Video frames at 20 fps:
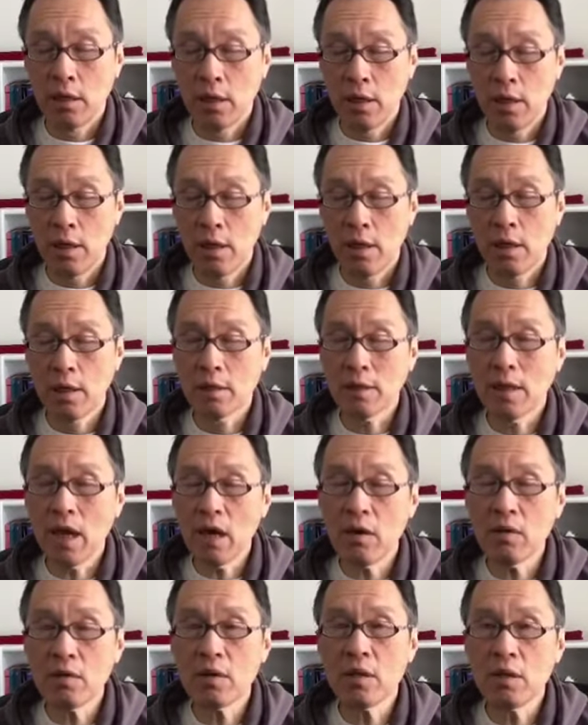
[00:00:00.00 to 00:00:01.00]

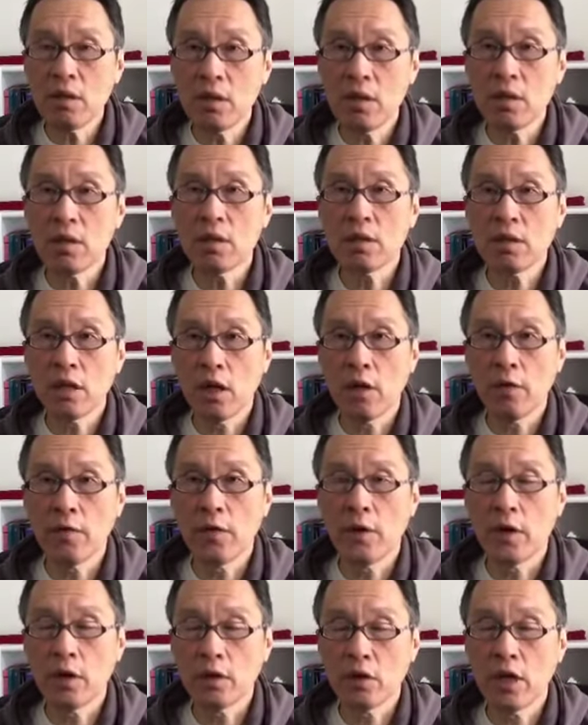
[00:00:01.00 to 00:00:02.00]
1,000 years of
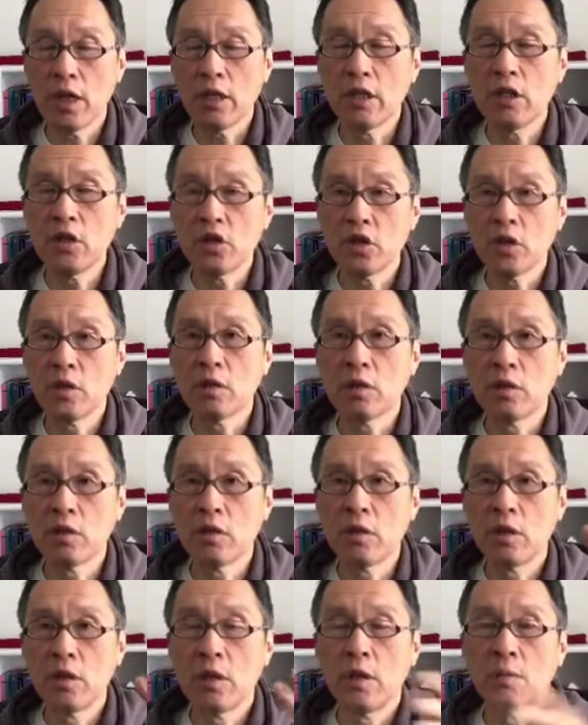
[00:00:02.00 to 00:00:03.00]

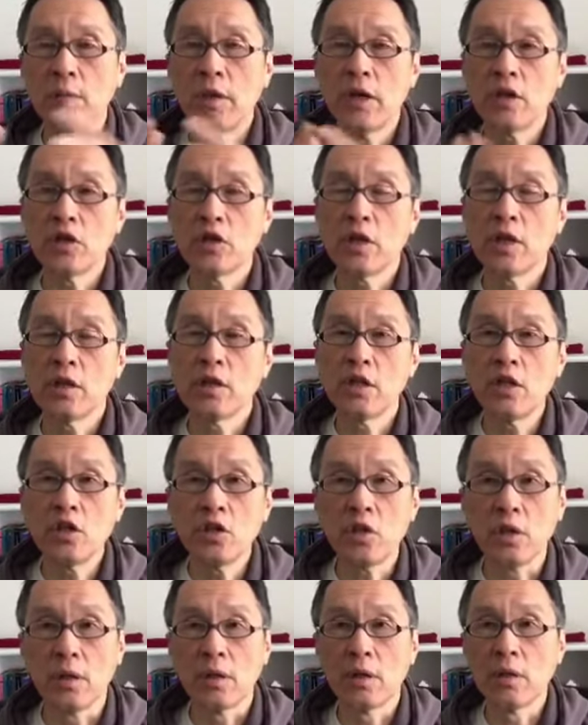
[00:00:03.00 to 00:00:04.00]
traditional martial art
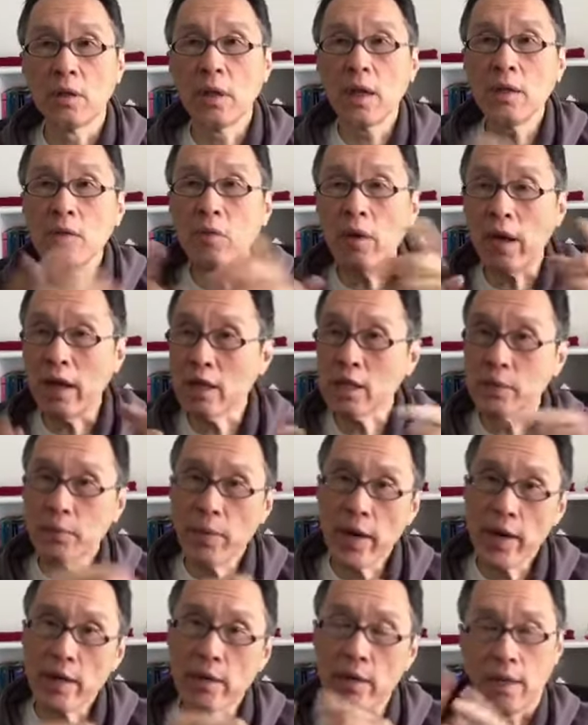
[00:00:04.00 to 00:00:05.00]
teaching, then you
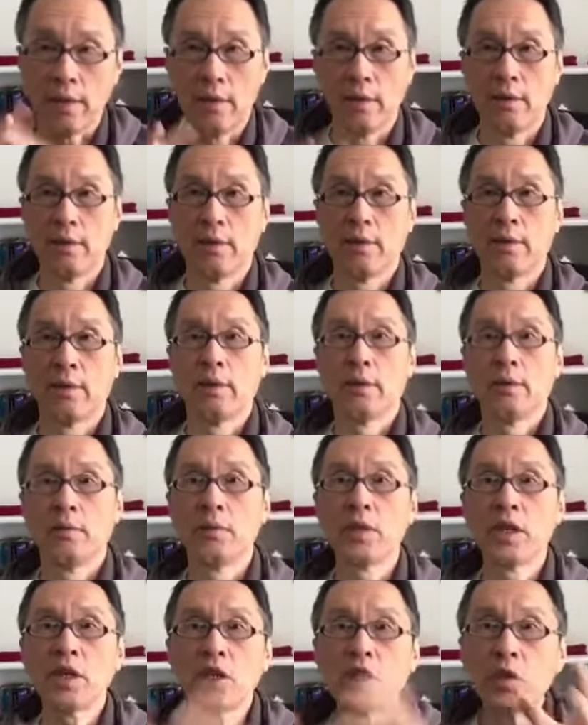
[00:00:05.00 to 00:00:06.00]
expect that.
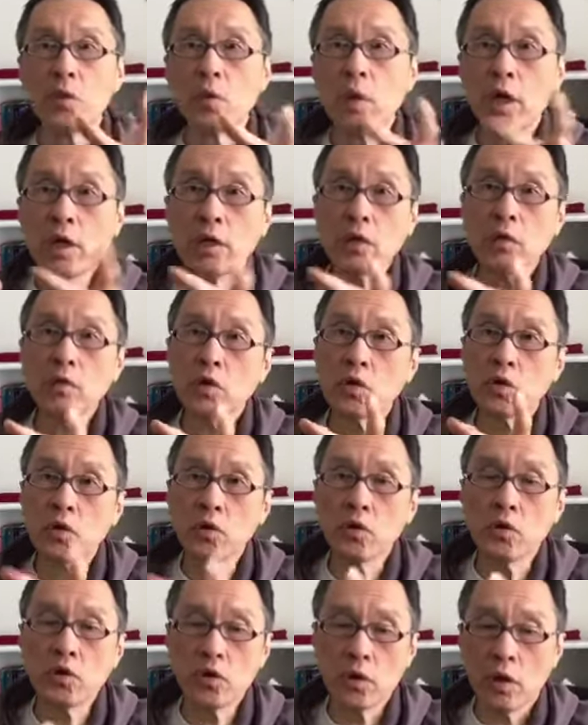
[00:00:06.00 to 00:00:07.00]
Because you want to
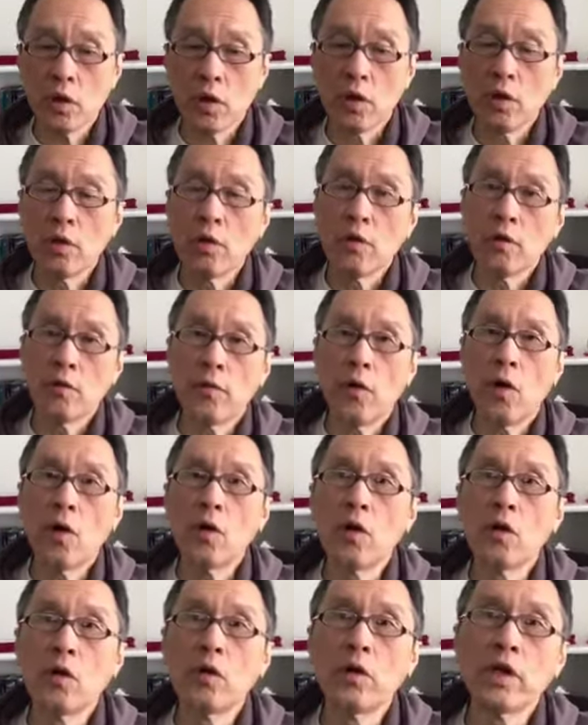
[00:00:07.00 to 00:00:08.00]
choose
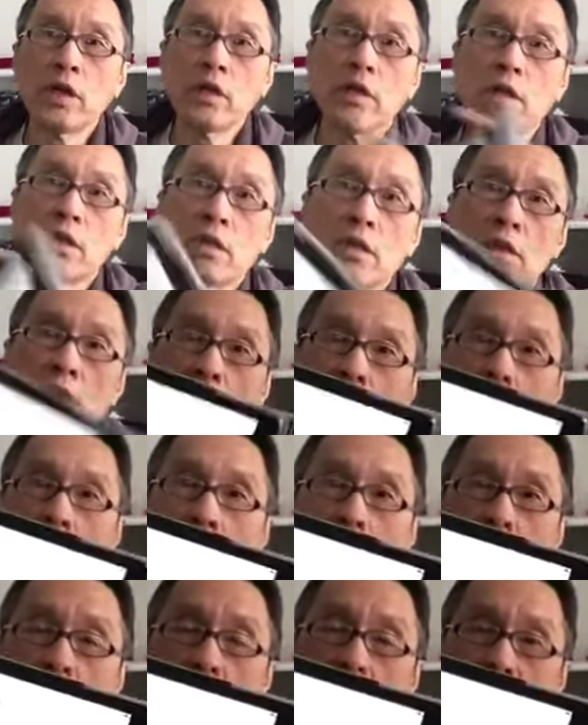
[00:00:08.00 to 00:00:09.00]
following this
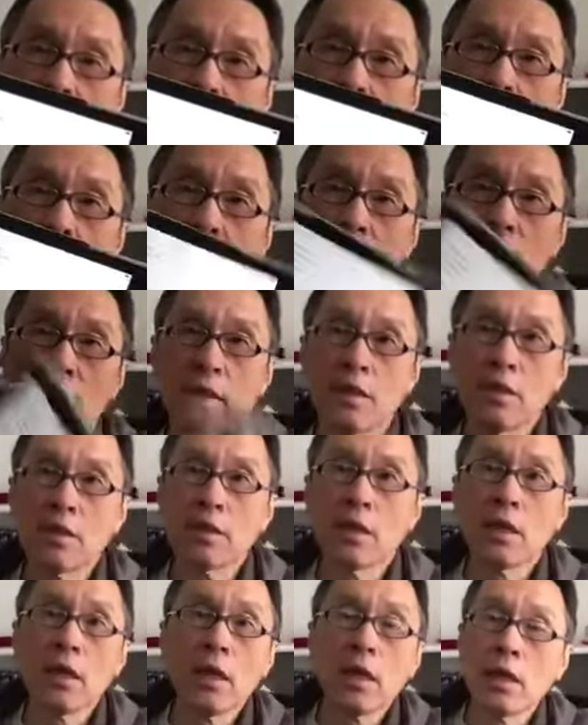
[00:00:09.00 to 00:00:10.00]

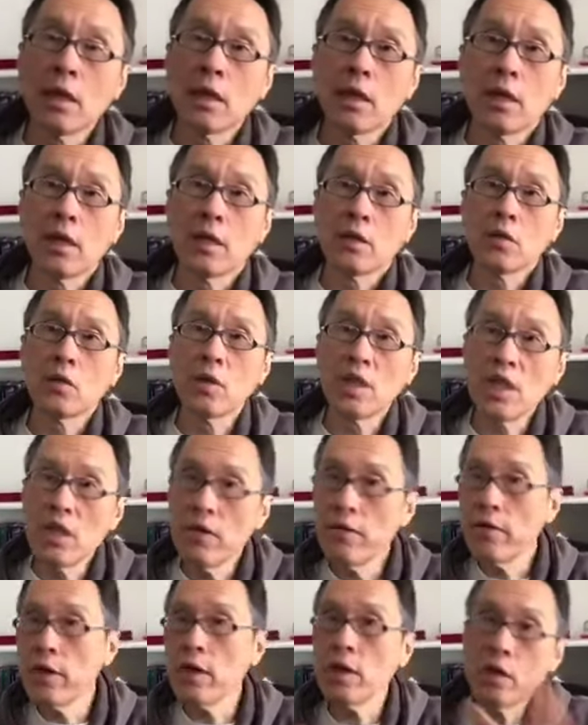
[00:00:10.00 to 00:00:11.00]
thesis to
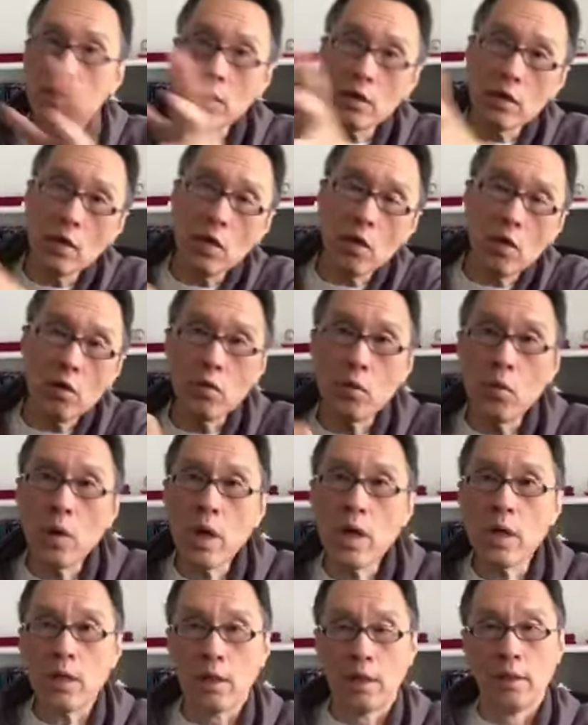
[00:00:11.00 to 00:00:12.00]
living in your own
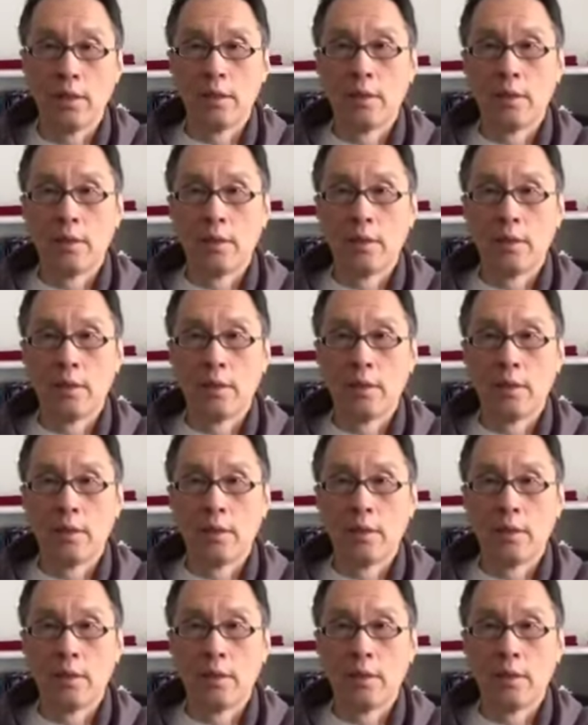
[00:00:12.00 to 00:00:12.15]
world.